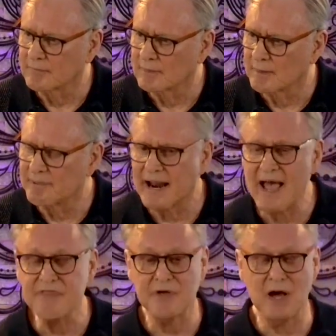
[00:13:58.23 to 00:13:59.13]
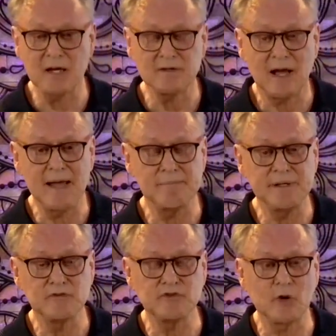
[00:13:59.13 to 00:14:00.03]
But I thought I'd
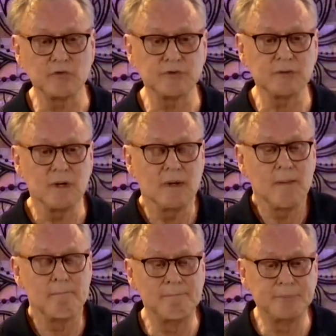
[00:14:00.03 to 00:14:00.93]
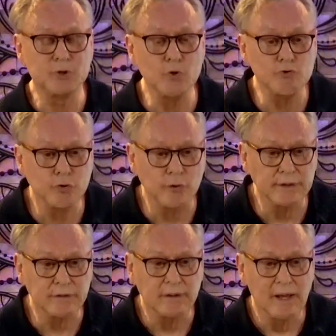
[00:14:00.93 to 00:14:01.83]
been chosen to do
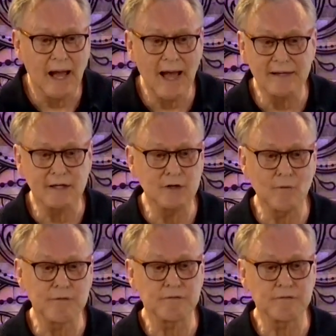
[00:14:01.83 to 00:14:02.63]
it. I didn't know that the